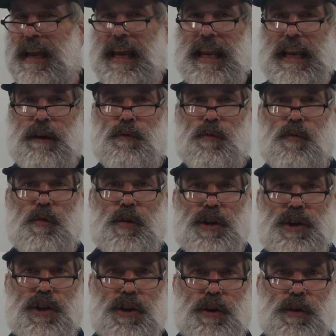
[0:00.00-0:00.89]
and it will
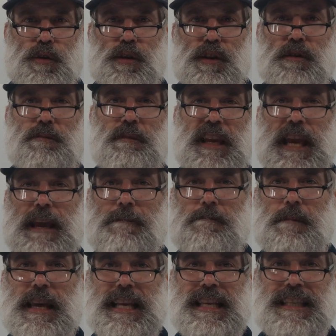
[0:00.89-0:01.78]
reduce, keep
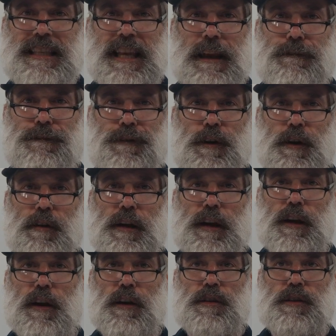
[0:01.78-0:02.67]
me safer,
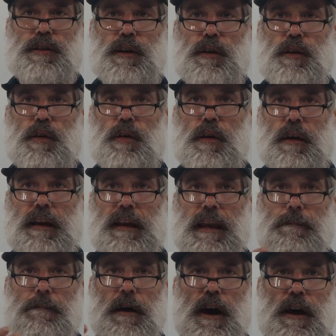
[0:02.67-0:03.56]
and also
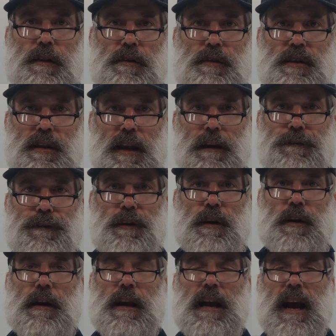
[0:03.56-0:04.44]
keep others
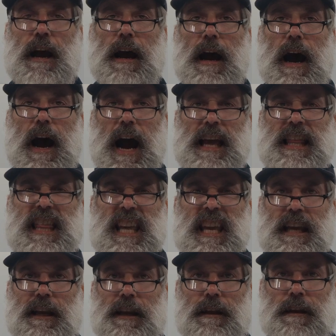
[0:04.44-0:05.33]
safer. I
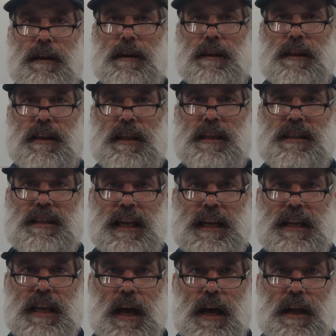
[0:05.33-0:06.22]
think this
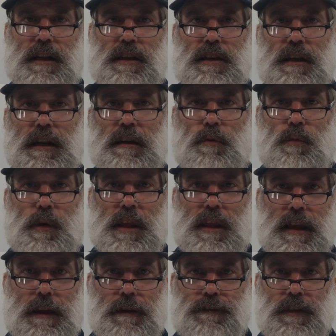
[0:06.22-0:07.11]
technology with
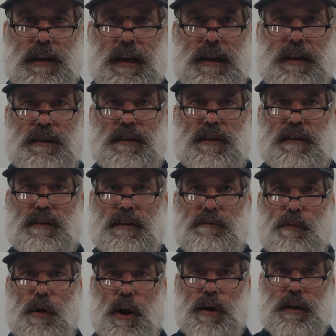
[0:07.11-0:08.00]
EVs,
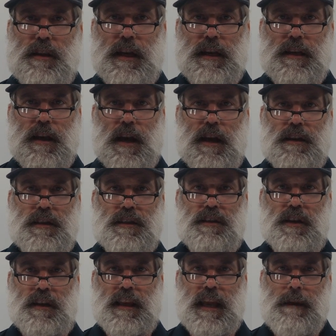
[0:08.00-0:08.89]
smarter technologies,
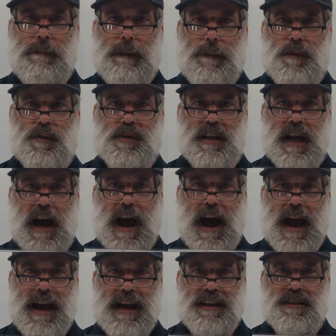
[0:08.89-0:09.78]
and keep people's
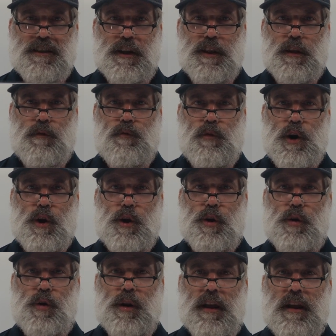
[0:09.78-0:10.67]
eyes on the
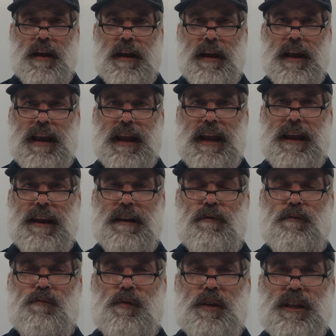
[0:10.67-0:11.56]
road and
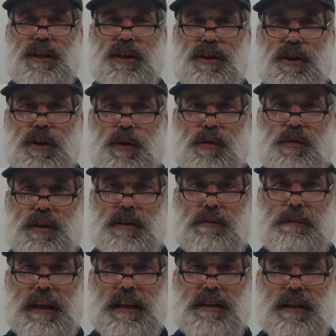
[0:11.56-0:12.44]
reduce
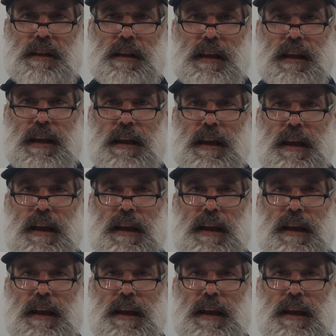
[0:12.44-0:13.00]
basically